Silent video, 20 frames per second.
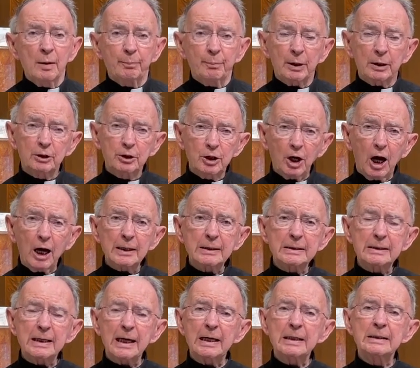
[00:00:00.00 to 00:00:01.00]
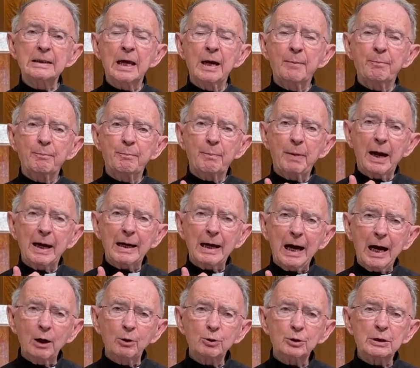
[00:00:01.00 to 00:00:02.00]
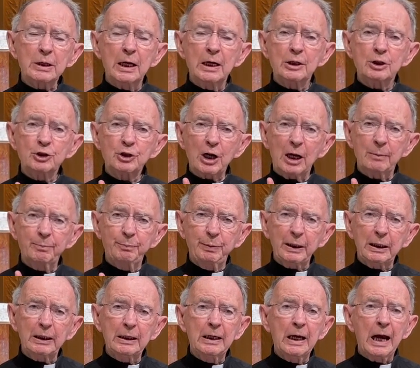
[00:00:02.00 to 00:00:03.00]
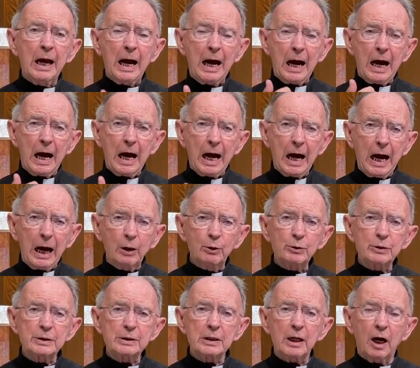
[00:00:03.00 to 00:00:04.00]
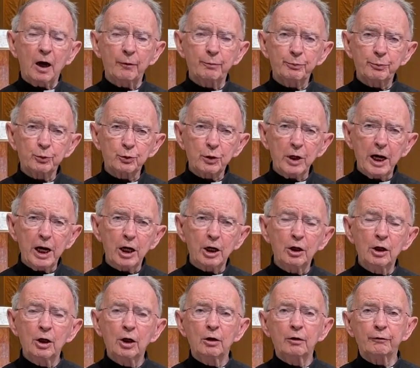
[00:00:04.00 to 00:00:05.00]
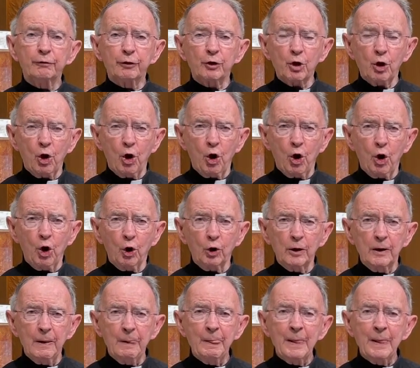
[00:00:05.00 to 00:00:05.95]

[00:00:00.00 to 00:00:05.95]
But God says, my house shall be a house of prayer for all.